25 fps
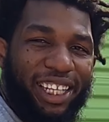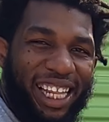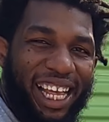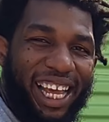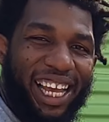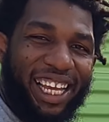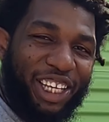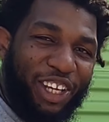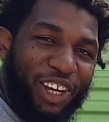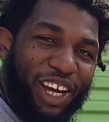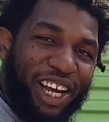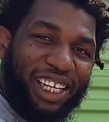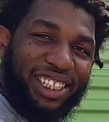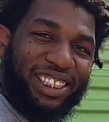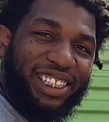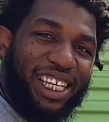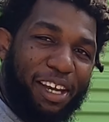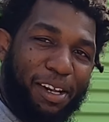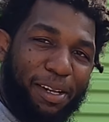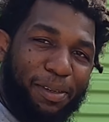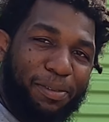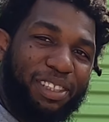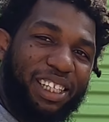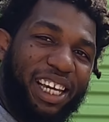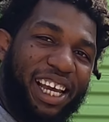Like, you
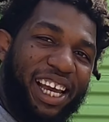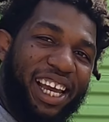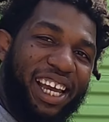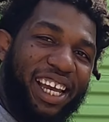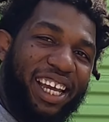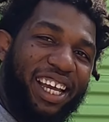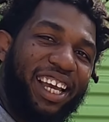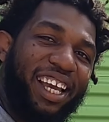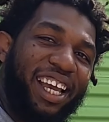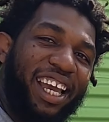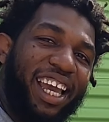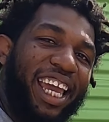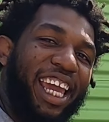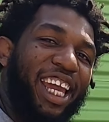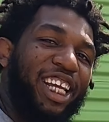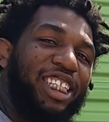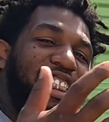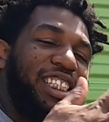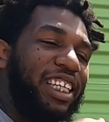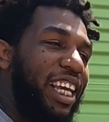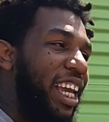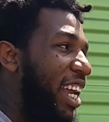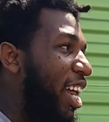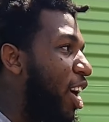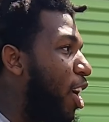understand what I'm saying?
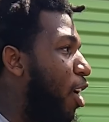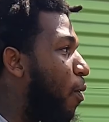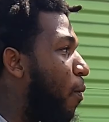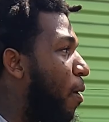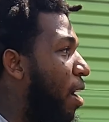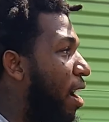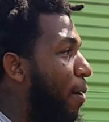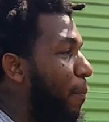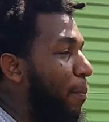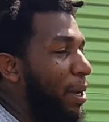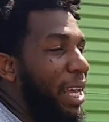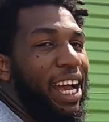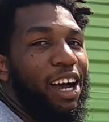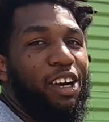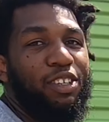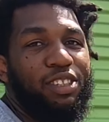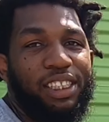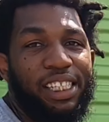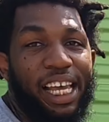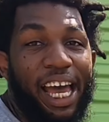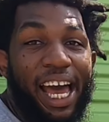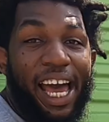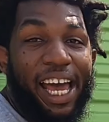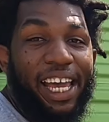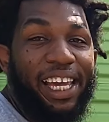He's, he don't wanna be
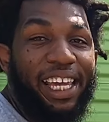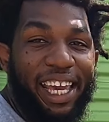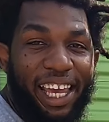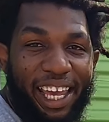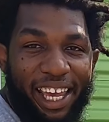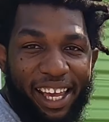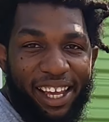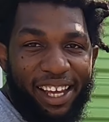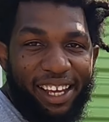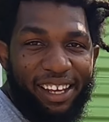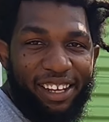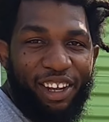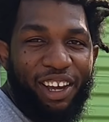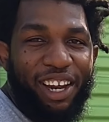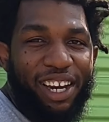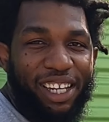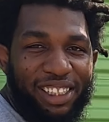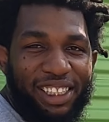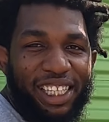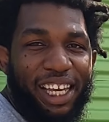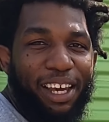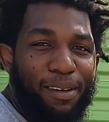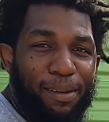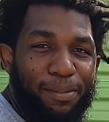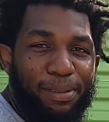outside yet. You
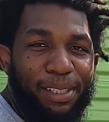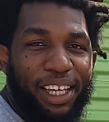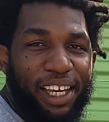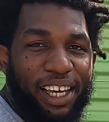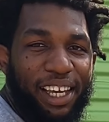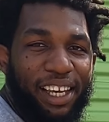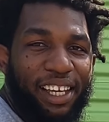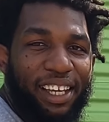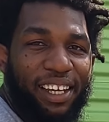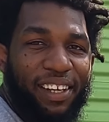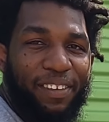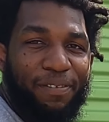understand what I'm saying?